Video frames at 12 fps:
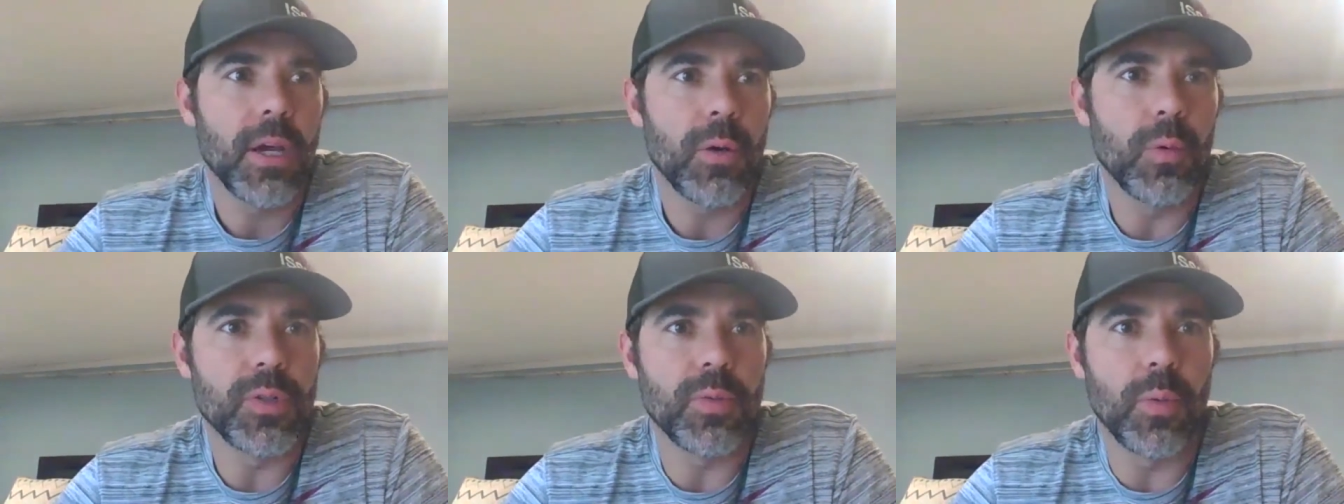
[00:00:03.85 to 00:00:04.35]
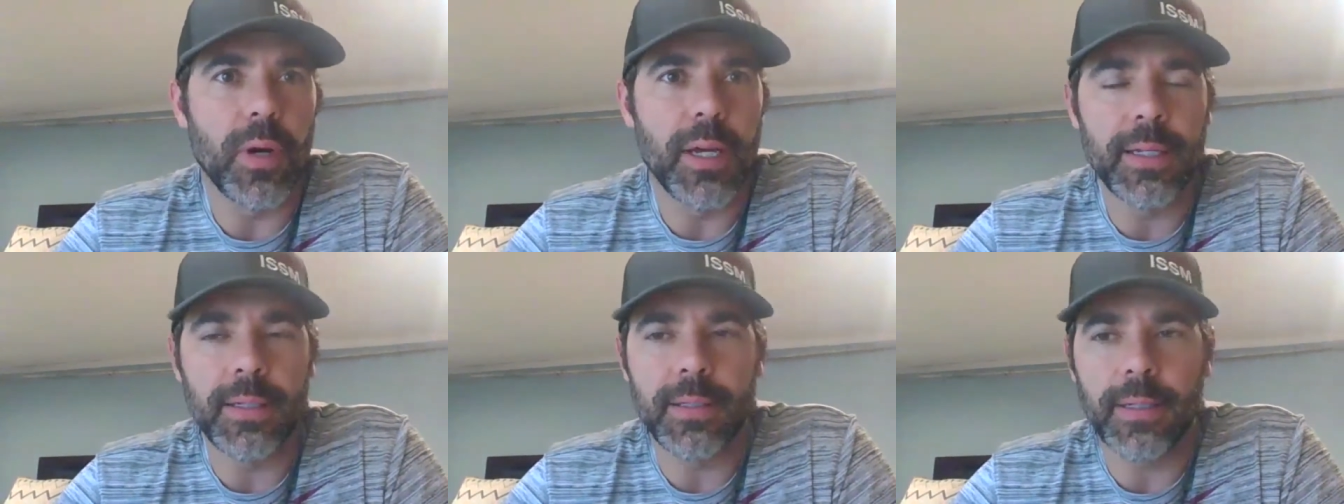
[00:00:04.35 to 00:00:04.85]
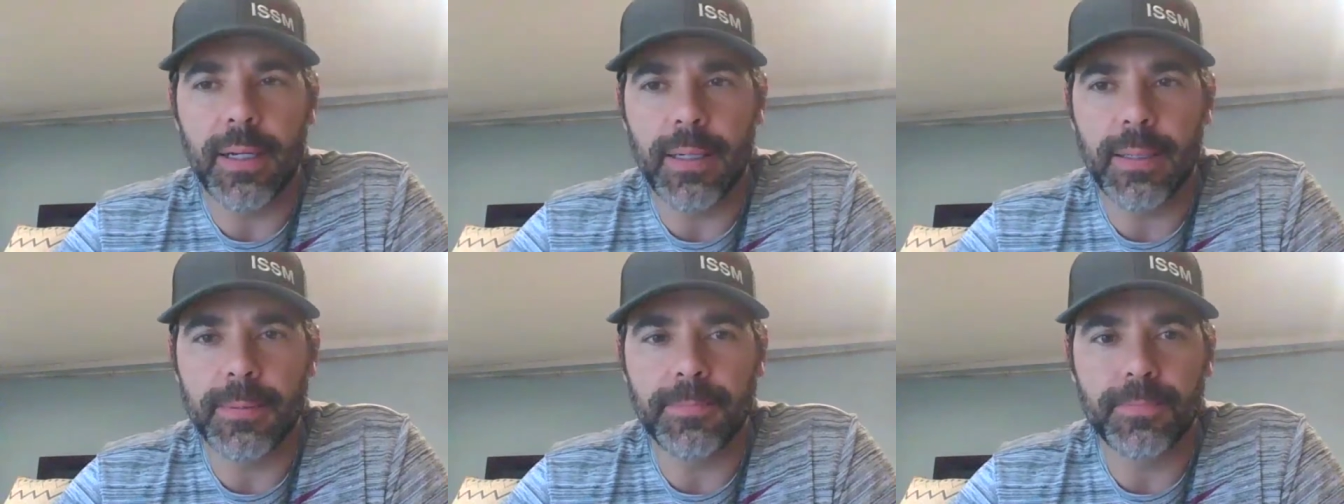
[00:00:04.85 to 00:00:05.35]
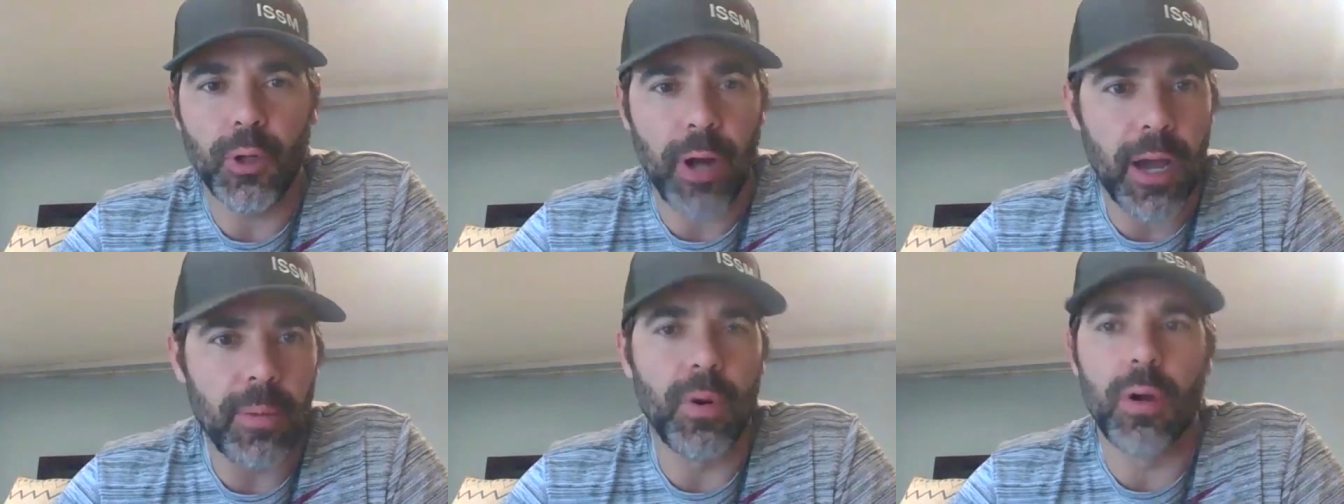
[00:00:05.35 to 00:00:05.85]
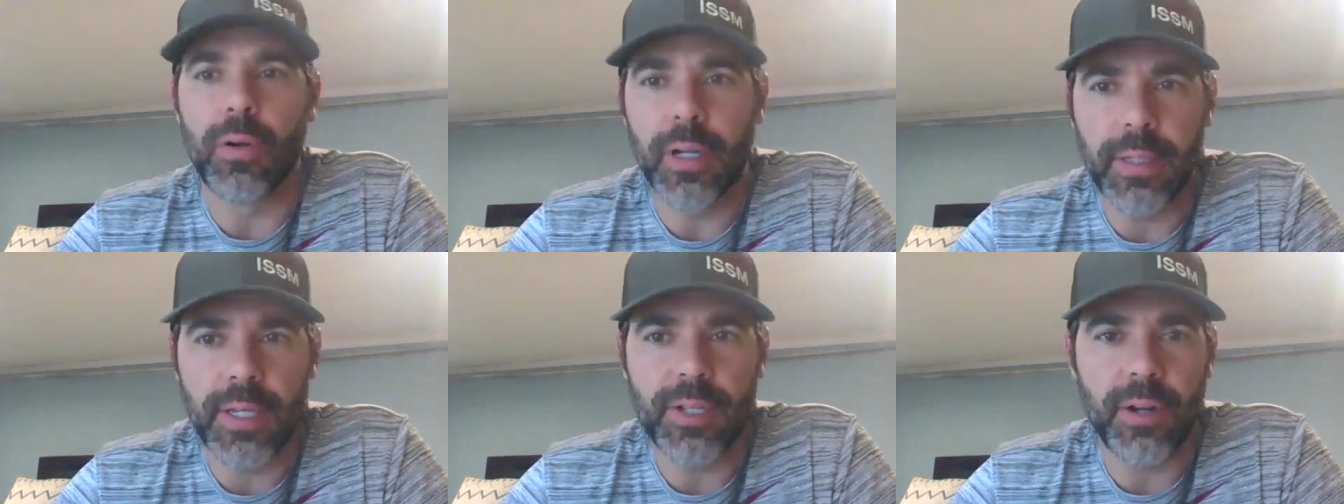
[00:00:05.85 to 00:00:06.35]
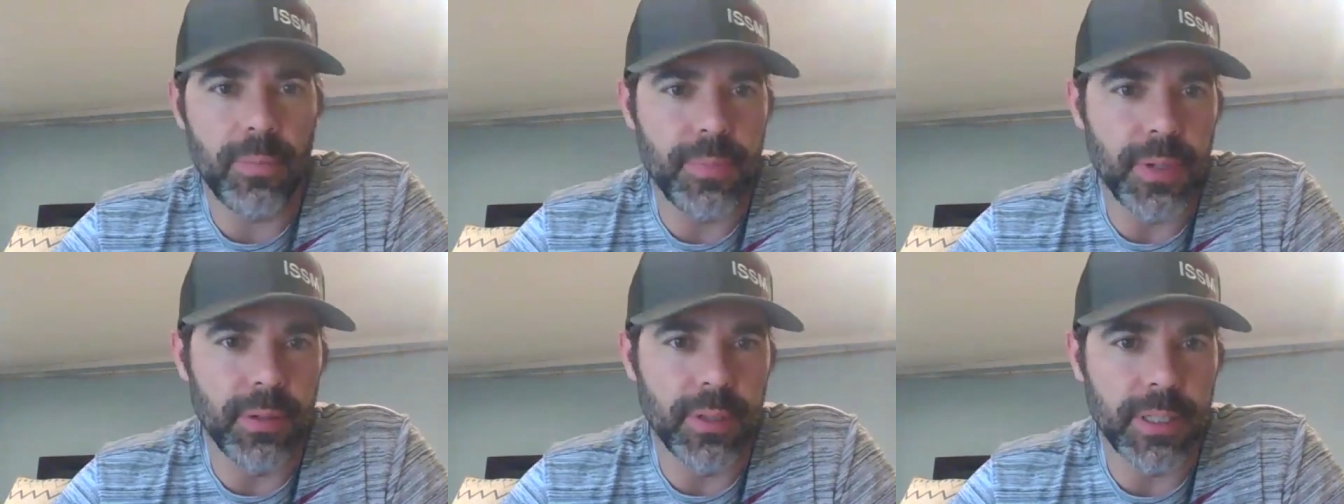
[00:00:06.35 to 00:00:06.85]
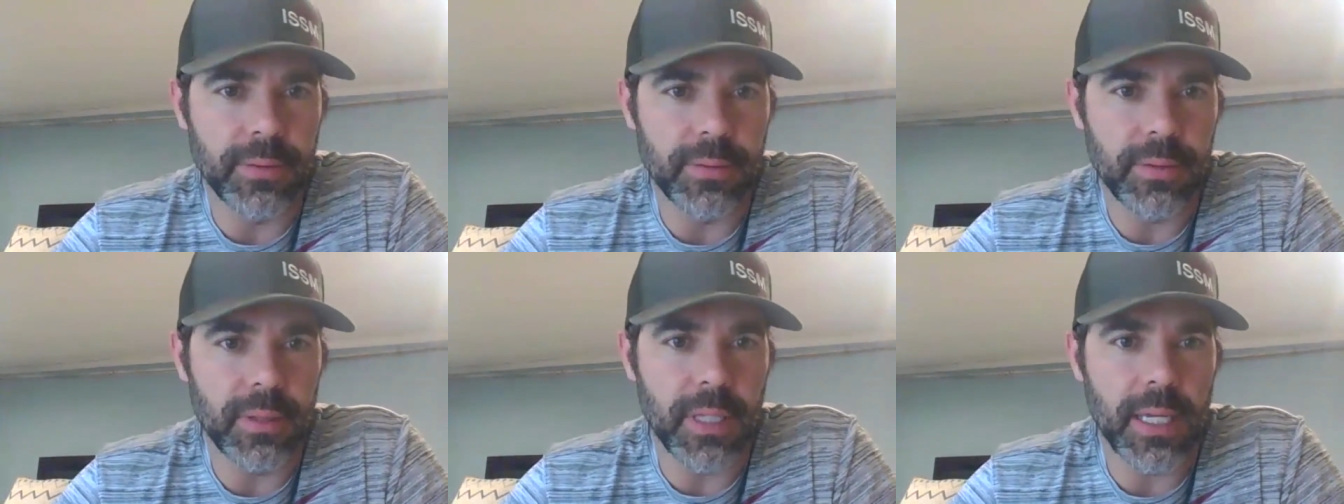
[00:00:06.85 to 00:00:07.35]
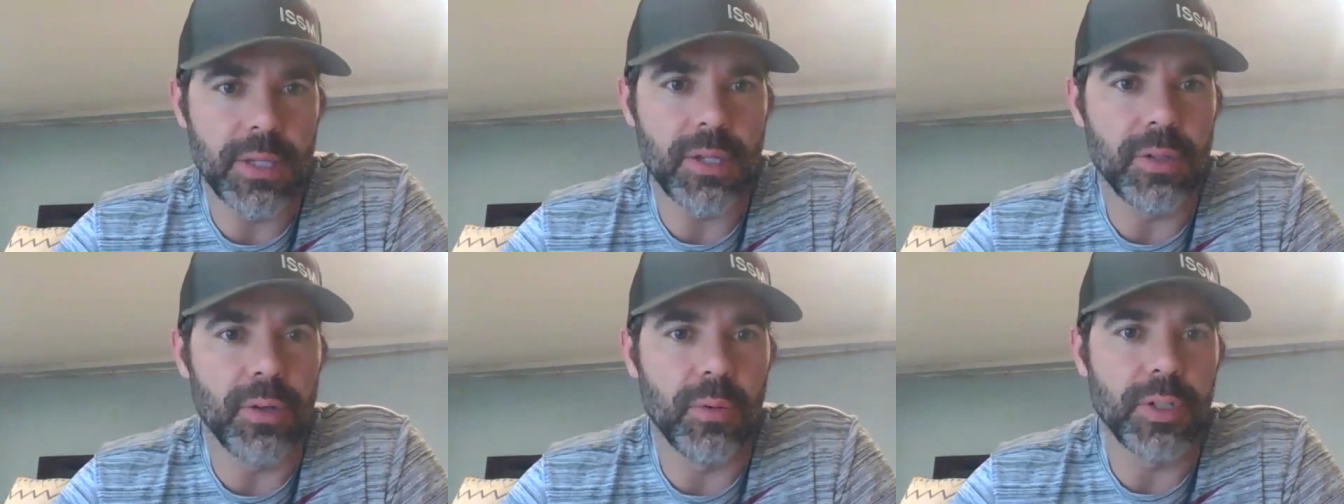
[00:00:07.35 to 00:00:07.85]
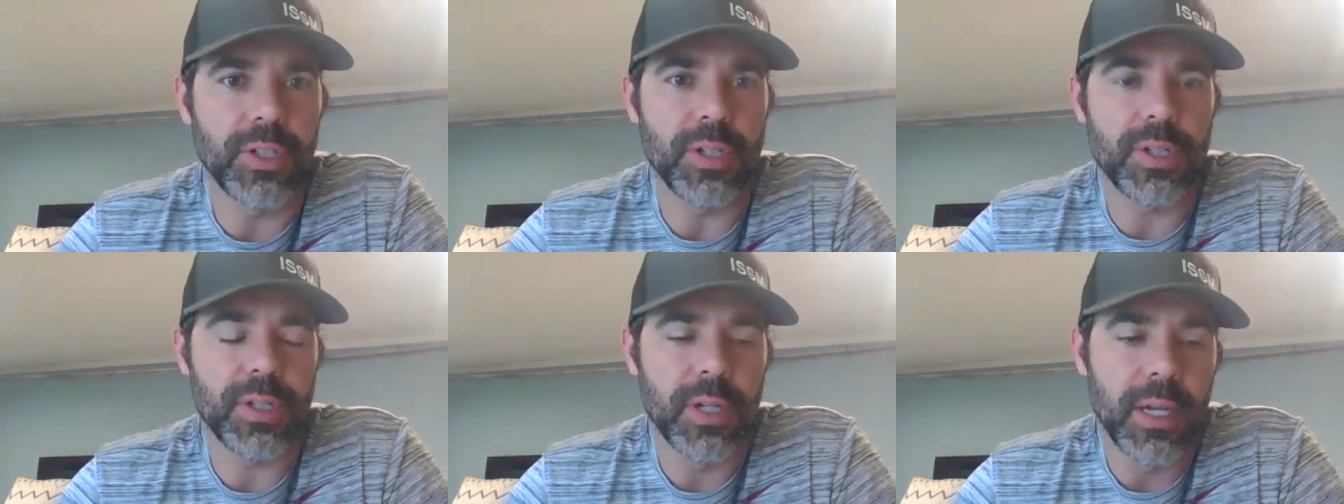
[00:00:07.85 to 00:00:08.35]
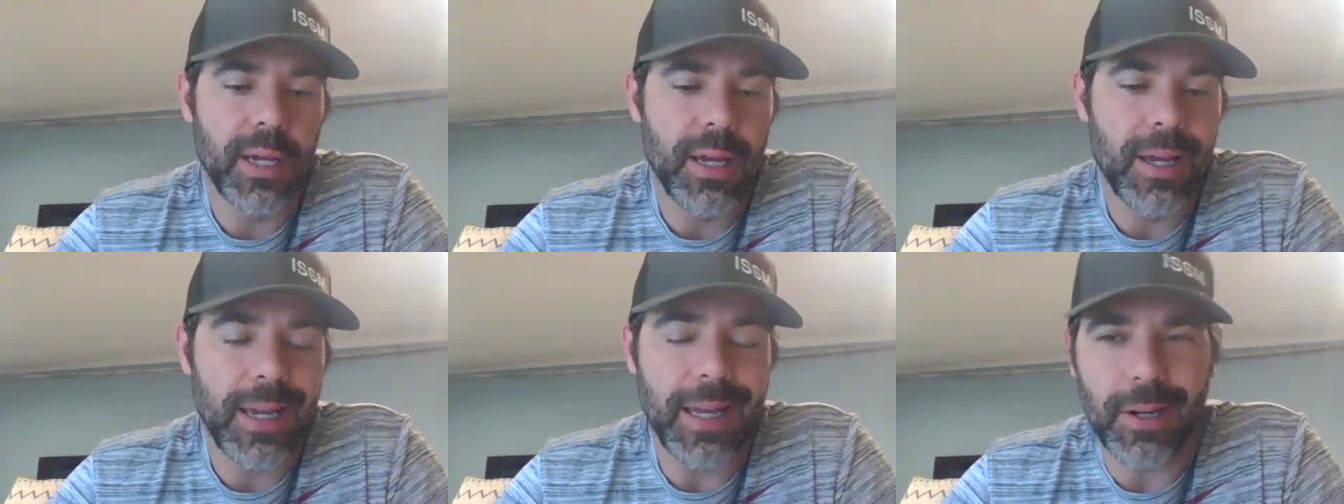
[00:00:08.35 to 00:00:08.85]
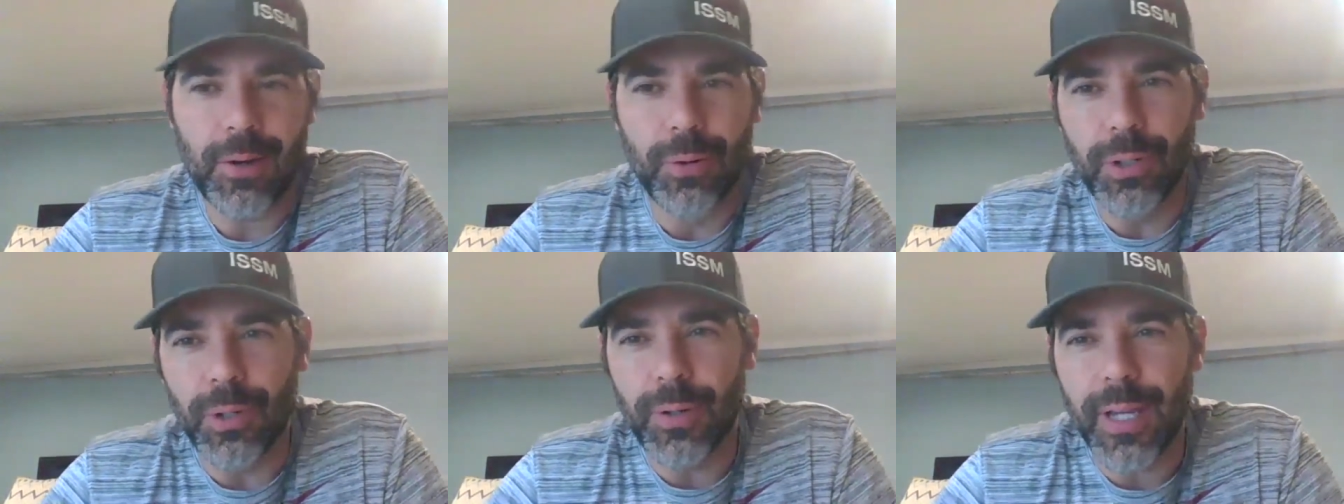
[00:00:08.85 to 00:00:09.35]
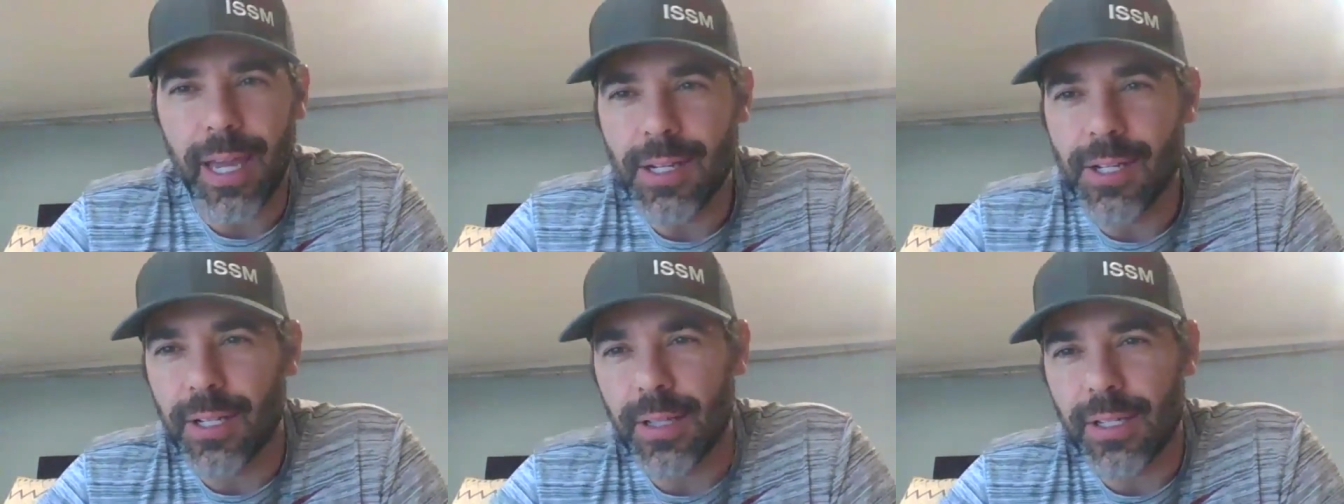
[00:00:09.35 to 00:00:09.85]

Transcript: was when um, ground broke and they started building the institute, which is in a cool location.